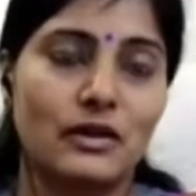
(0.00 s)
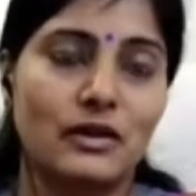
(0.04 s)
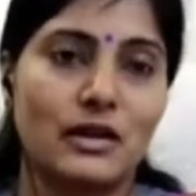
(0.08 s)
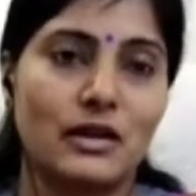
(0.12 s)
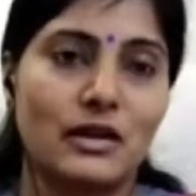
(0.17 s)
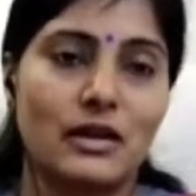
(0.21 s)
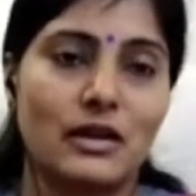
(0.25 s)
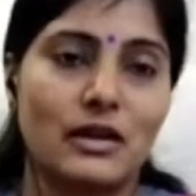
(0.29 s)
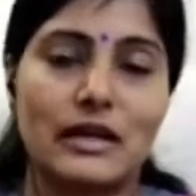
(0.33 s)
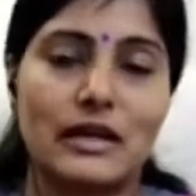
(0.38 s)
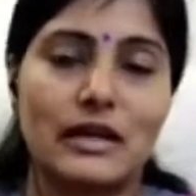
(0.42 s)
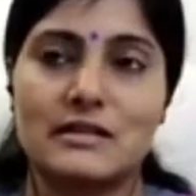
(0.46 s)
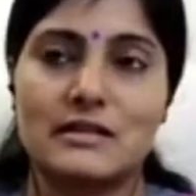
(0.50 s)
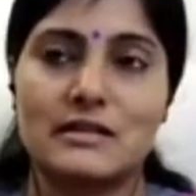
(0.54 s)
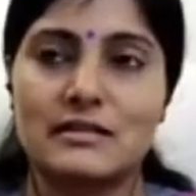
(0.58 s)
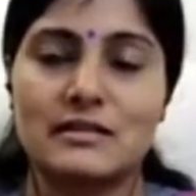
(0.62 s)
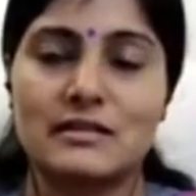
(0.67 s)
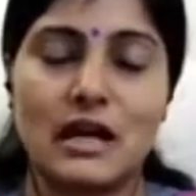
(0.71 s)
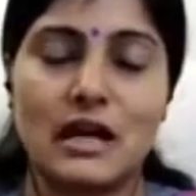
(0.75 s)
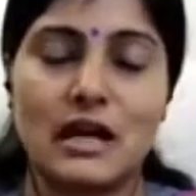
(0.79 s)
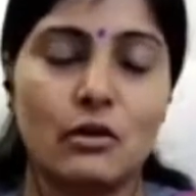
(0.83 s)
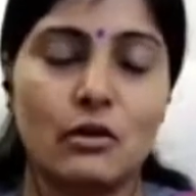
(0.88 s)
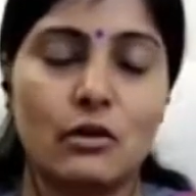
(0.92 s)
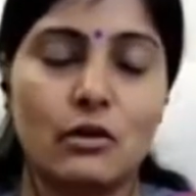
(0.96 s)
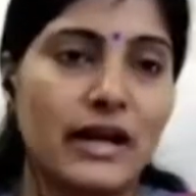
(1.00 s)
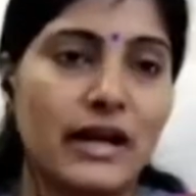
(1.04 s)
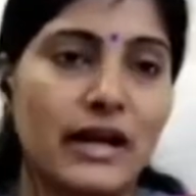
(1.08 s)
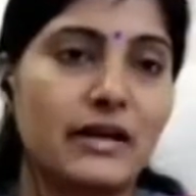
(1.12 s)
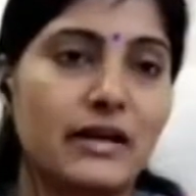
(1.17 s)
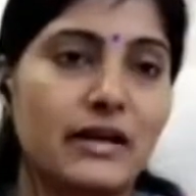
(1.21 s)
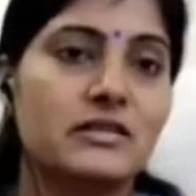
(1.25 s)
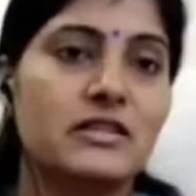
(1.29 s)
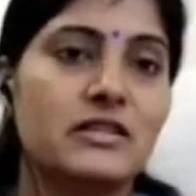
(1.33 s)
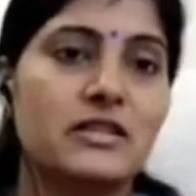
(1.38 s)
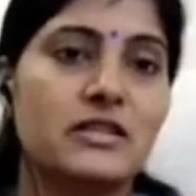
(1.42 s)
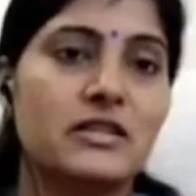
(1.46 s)
It's our
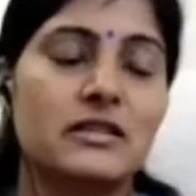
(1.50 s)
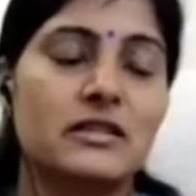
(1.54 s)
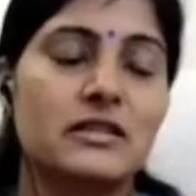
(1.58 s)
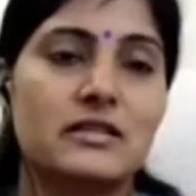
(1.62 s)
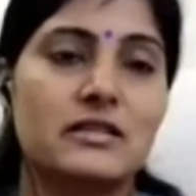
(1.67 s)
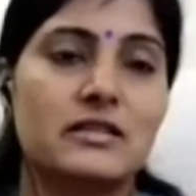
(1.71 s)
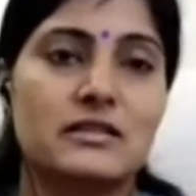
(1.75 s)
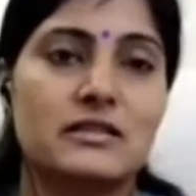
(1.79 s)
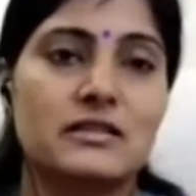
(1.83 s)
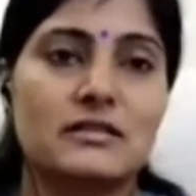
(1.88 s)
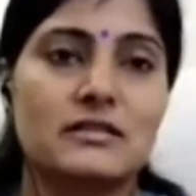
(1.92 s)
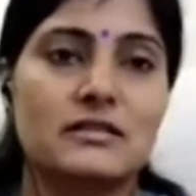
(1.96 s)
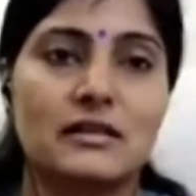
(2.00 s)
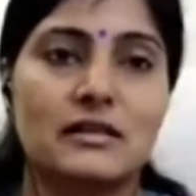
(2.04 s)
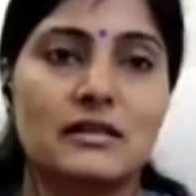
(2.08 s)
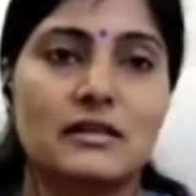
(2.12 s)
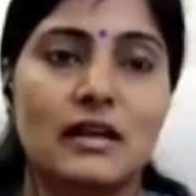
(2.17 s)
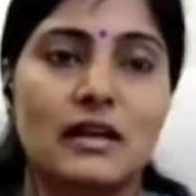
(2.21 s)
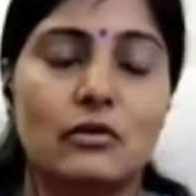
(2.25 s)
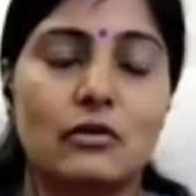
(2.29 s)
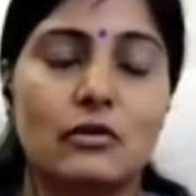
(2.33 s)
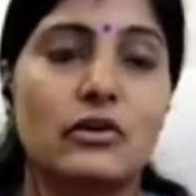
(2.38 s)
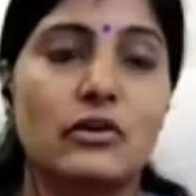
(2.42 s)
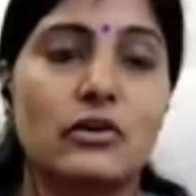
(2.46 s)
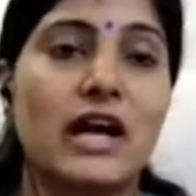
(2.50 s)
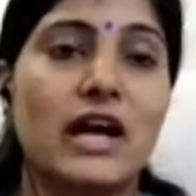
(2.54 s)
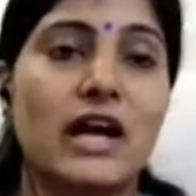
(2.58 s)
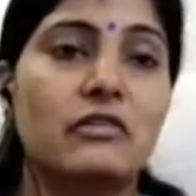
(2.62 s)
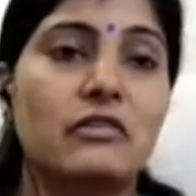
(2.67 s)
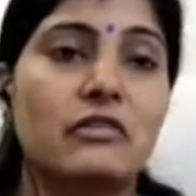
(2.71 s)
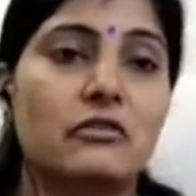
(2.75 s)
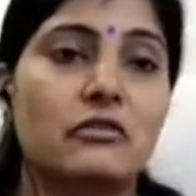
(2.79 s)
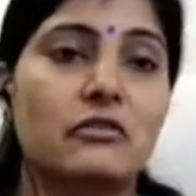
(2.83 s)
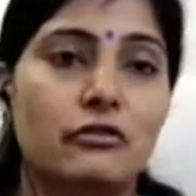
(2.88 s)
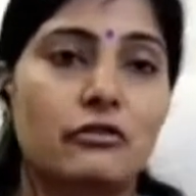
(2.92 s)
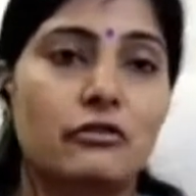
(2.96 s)
energy, it's our
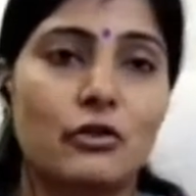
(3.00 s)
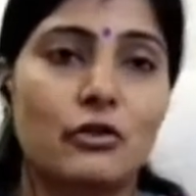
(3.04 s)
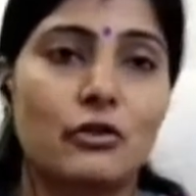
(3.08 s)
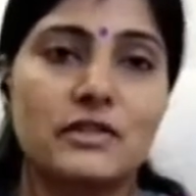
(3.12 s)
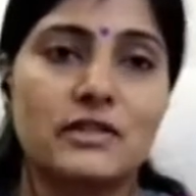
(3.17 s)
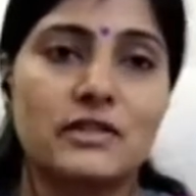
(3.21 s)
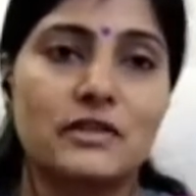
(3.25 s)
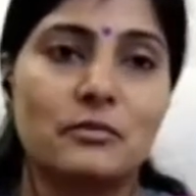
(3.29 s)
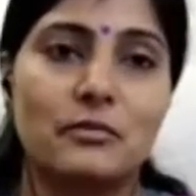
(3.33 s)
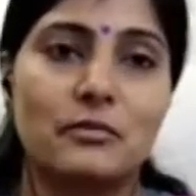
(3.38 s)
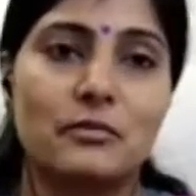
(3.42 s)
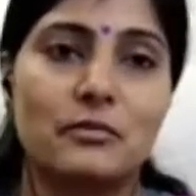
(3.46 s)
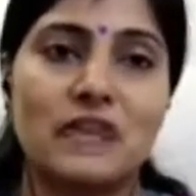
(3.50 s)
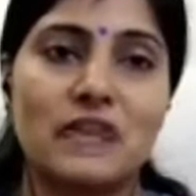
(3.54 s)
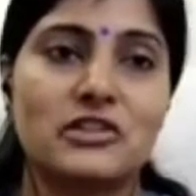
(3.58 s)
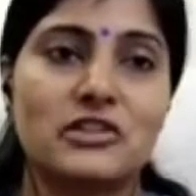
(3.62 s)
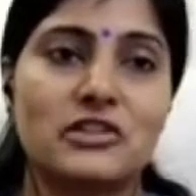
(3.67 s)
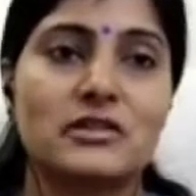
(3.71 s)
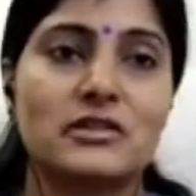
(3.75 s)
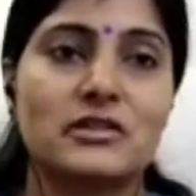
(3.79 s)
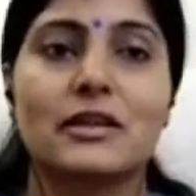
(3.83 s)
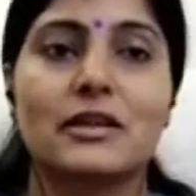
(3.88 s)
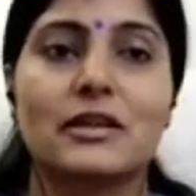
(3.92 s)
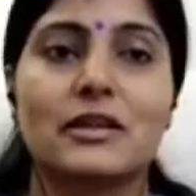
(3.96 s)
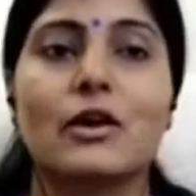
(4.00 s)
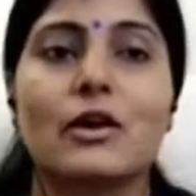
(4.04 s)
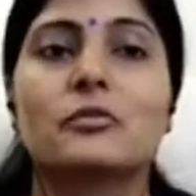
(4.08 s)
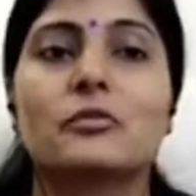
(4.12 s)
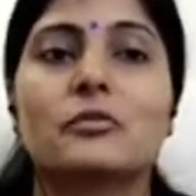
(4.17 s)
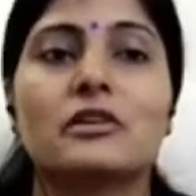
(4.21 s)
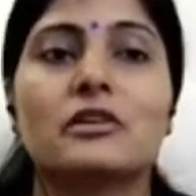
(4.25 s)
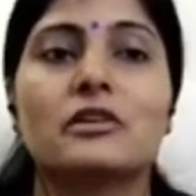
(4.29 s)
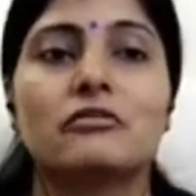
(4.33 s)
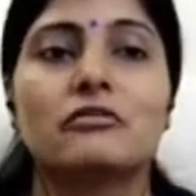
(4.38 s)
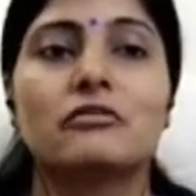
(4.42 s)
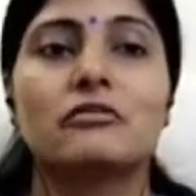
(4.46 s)
driving force, and passion cannot
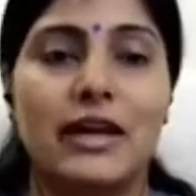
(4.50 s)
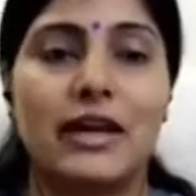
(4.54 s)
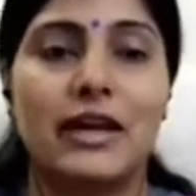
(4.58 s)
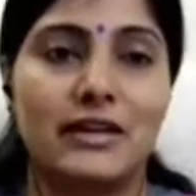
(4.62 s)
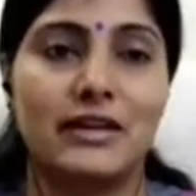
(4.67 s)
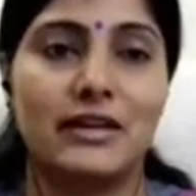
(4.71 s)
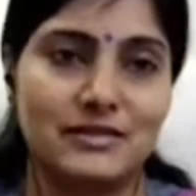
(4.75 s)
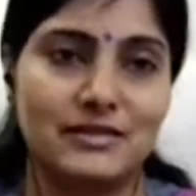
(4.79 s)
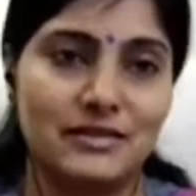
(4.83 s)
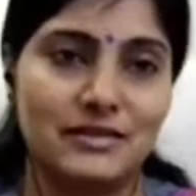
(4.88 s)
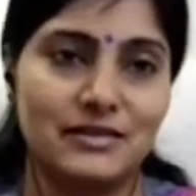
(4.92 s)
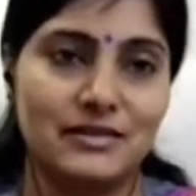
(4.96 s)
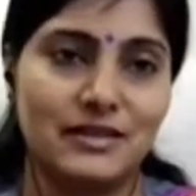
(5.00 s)
be faked.